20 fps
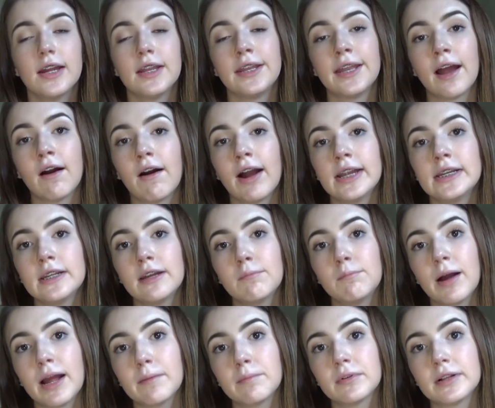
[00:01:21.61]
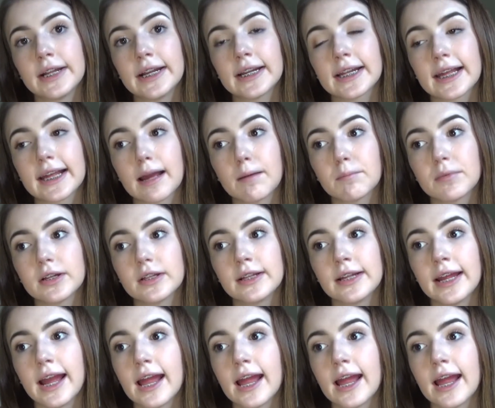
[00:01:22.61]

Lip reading: Now I did buy plants separately,